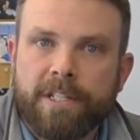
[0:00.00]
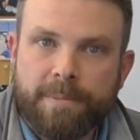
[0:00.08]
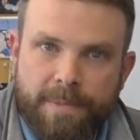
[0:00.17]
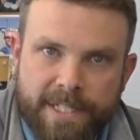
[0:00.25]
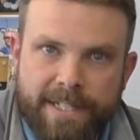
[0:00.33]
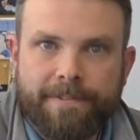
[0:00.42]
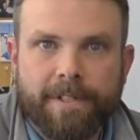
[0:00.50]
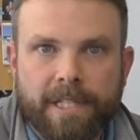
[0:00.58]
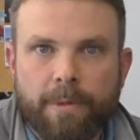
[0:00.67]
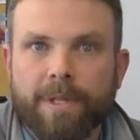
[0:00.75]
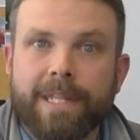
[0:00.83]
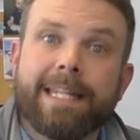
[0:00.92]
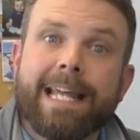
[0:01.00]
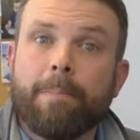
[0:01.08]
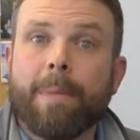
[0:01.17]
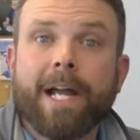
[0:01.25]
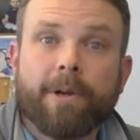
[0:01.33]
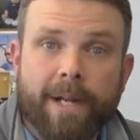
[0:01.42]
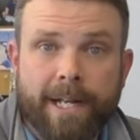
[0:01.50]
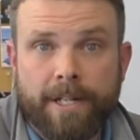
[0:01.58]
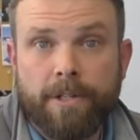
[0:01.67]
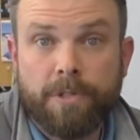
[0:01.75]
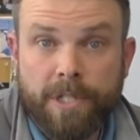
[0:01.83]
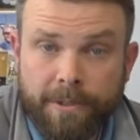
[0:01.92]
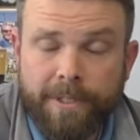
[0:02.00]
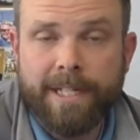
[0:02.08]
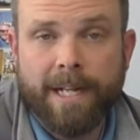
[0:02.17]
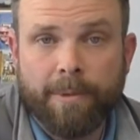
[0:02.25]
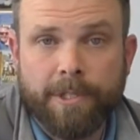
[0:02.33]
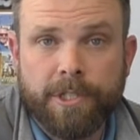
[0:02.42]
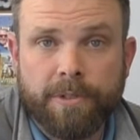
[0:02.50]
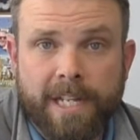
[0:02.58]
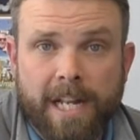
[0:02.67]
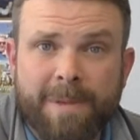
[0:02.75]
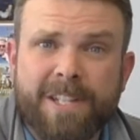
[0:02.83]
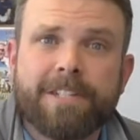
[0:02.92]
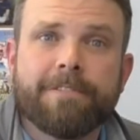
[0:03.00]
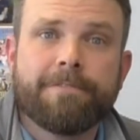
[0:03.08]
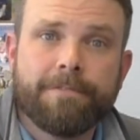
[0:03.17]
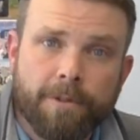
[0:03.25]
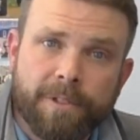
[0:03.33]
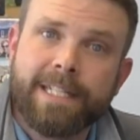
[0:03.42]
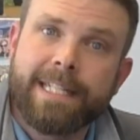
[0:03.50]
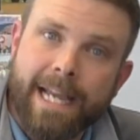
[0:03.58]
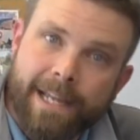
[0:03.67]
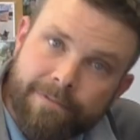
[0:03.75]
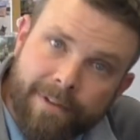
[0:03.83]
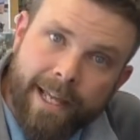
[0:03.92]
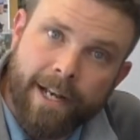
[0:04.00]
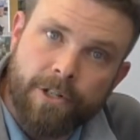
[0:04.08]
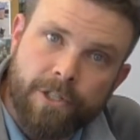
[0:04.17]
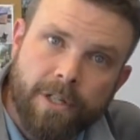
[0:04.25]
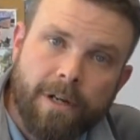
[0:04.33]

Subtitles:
specifically within that migrated utility network geodatabase to fully take advantage